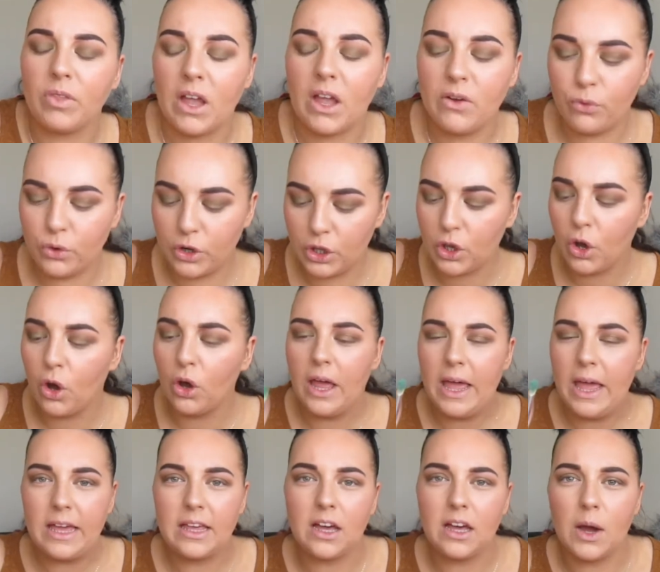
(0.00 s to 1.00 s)
I've already got
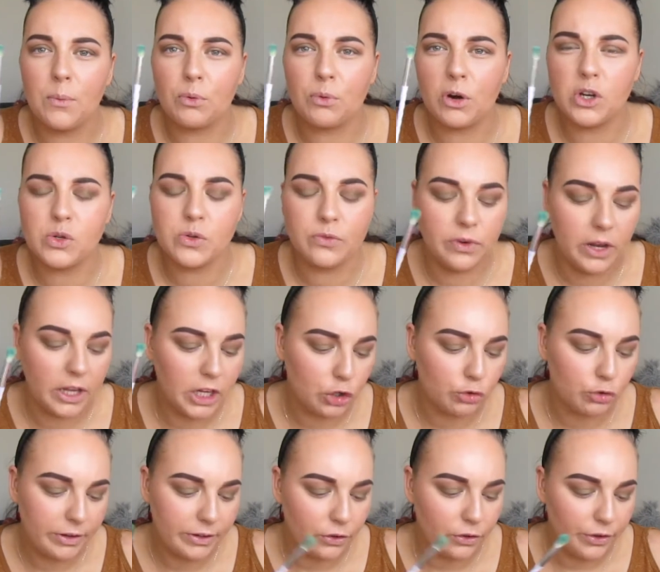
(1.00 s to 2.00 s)
like a brush with like
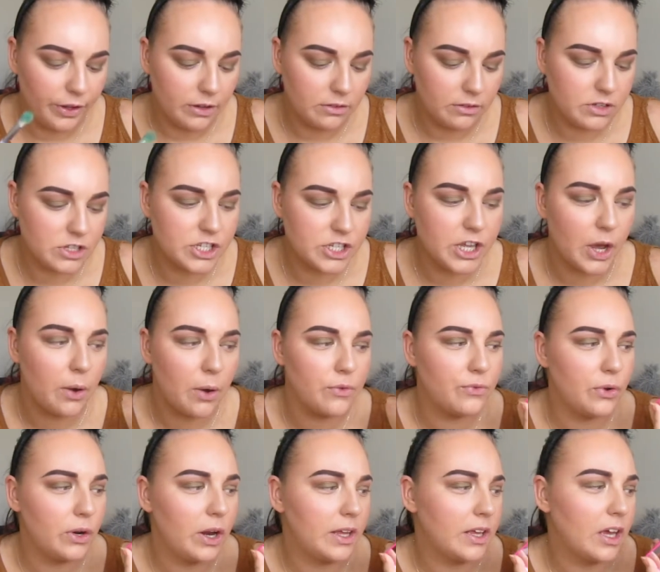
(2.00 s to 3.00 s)
green on it, so I
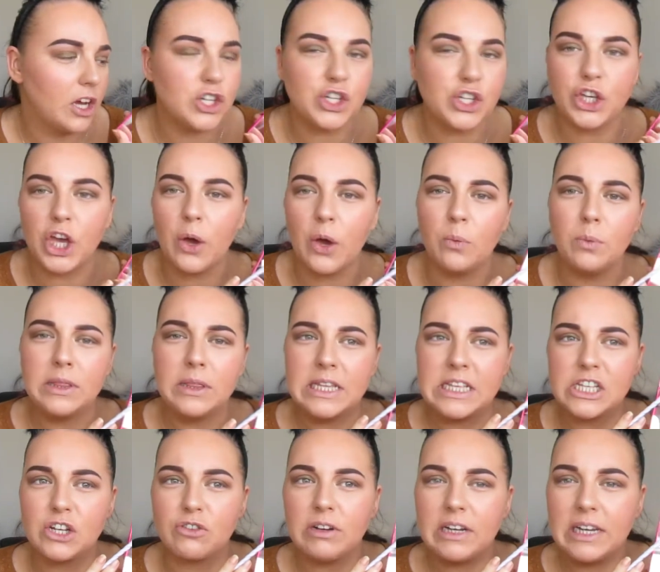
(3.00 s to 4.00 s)
feel like I should go in with
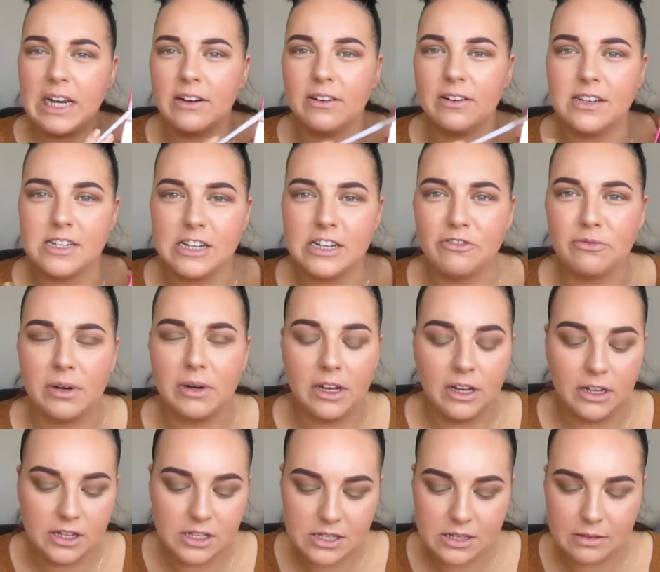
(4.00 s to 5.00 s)
this green out underneath
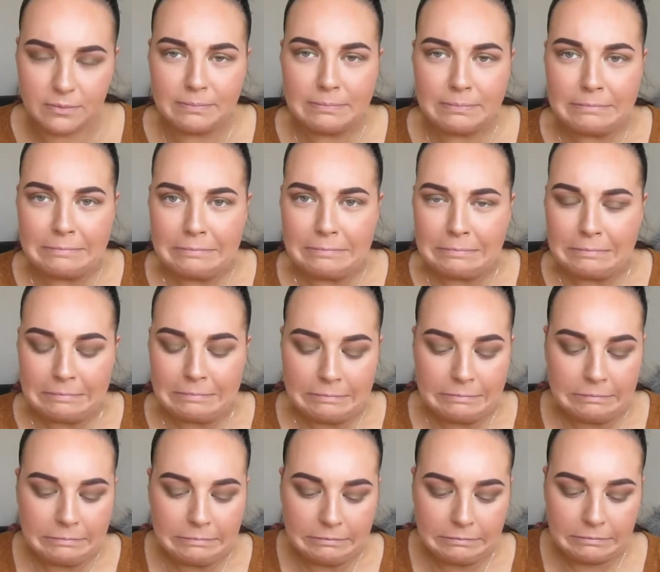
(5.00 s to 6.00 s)
my eyes.
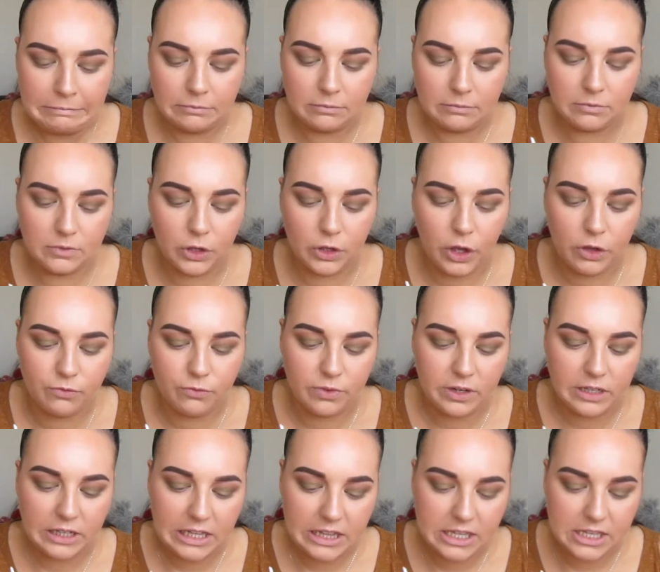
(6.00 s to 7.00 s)

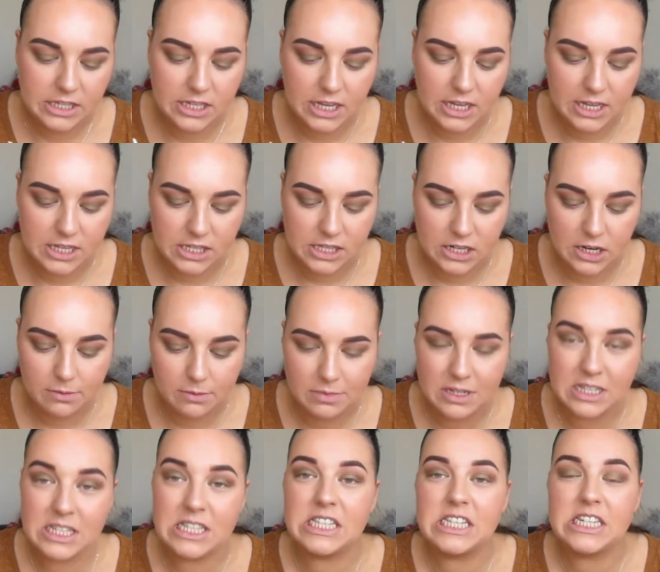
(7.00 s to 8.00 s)
Hopefully this isn't a
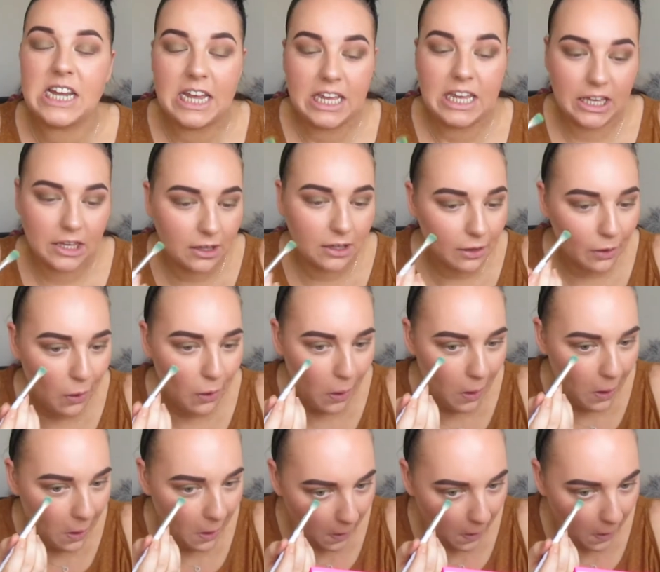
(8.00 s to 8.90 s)
mistake. I